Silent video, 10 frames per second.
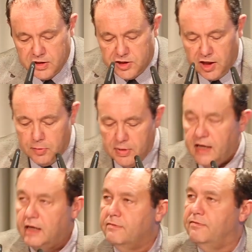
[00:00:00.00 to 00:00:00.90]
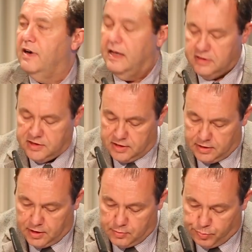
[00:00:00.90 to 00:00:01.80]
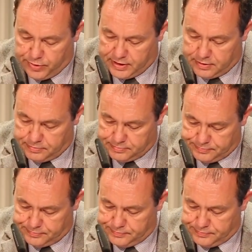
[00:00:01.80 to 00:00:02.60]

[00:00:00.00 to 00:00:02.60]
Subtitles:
Germany, France and Britain